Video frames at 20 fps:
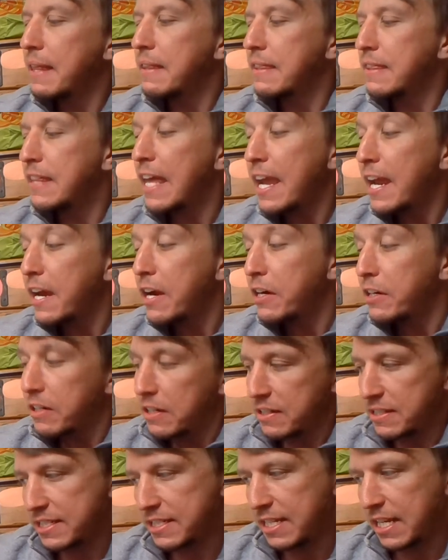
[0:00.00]

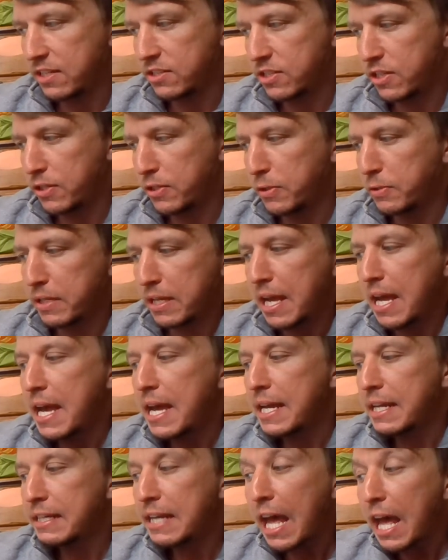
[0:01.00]
There, said Toad,
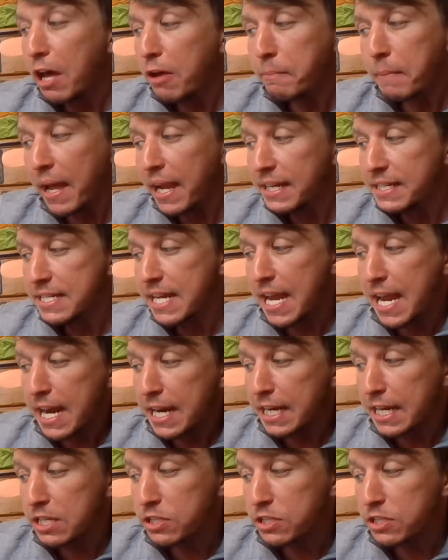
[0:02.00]
now my day